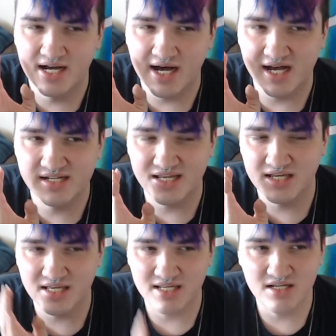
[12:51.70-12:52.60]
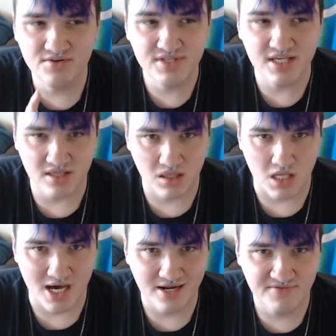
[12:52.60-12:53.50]
and I didn't notice like a
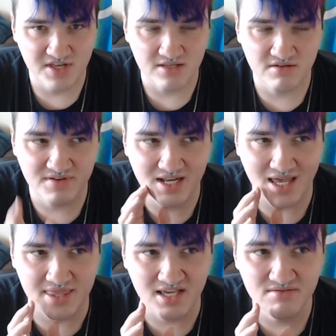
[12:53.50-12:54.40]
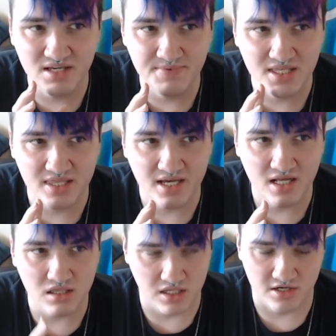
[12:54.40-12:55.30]
lot of things with it. I think it was helping
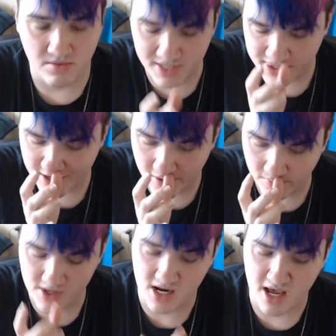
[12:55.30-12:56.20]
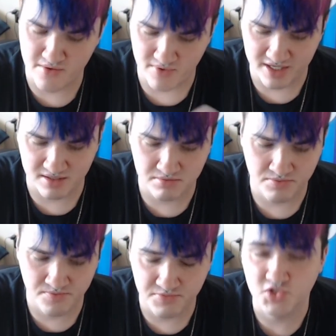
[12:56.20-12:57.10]
a little bit though when I was
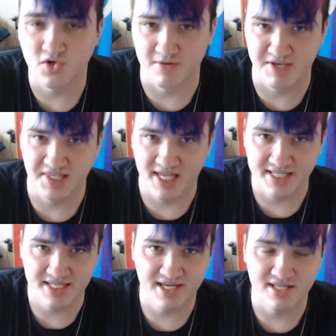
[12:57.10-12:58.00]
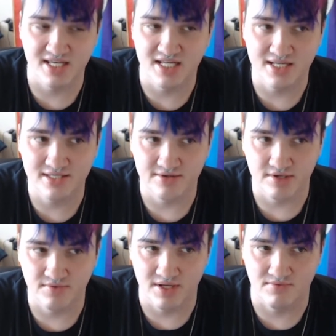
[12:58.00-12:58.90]
streaming last night, because I did do
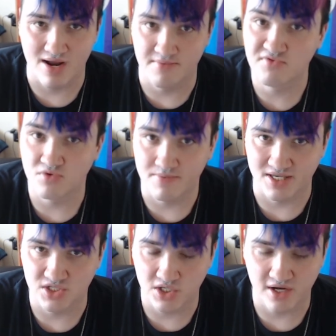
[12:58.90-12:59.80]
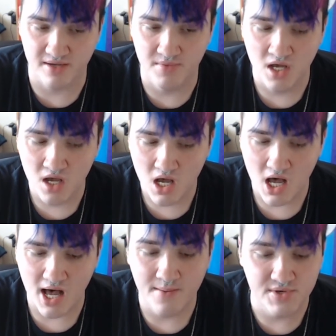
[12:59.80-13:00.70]
it right before my stream,
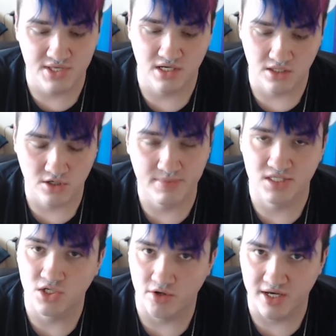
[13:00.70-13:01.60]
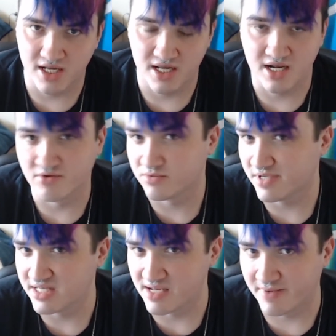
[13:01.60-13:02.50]
and then a little bit during it, and I was
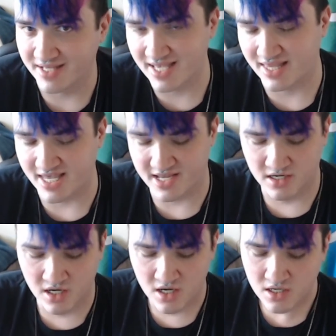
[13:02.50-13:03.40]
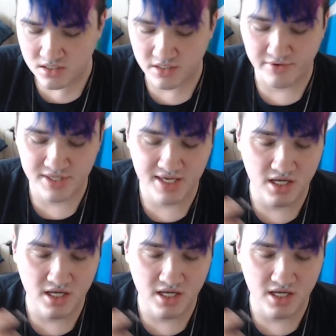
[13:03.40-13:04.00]
playing Dead by Daylight. So I think